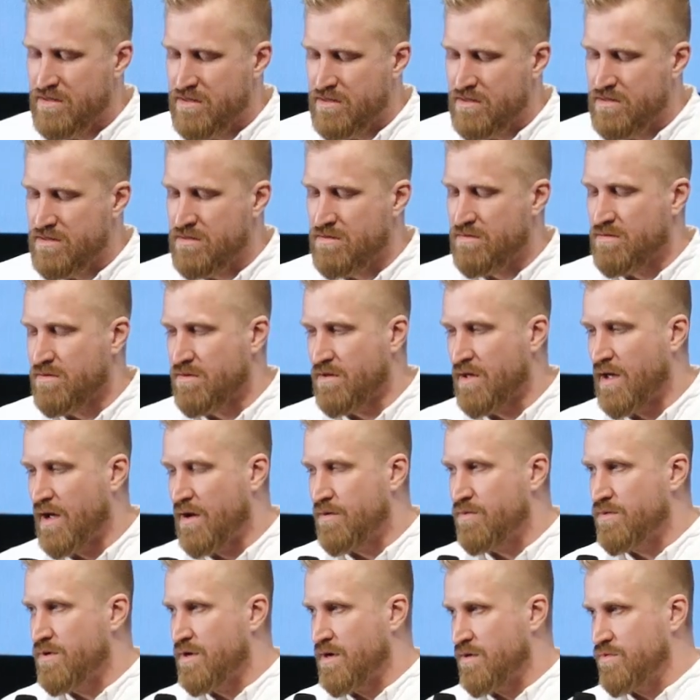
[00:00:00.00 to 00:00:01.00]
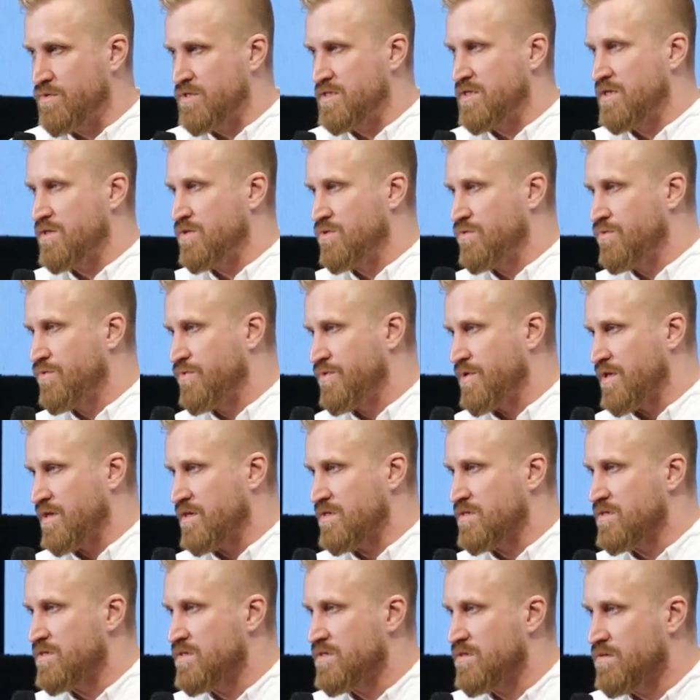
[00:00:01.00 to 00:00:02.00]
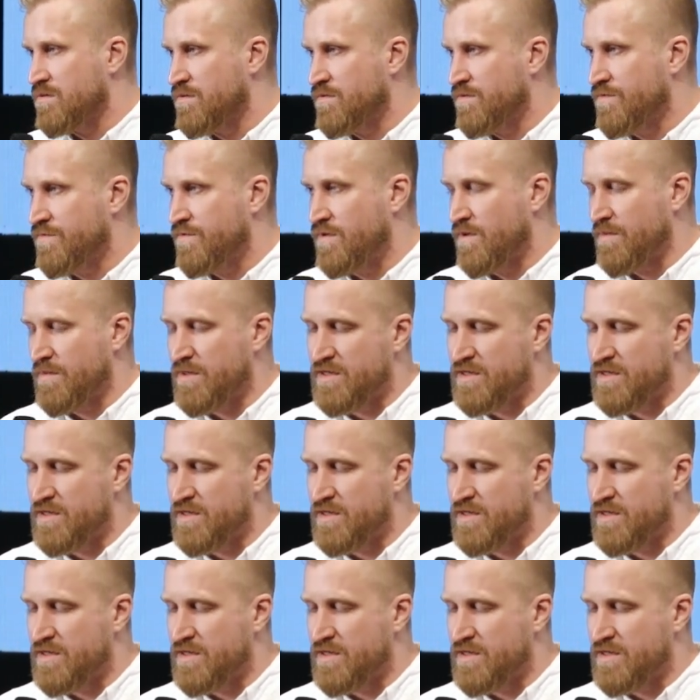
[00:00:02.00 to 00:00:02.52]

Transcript: So I would say 2 things. So from the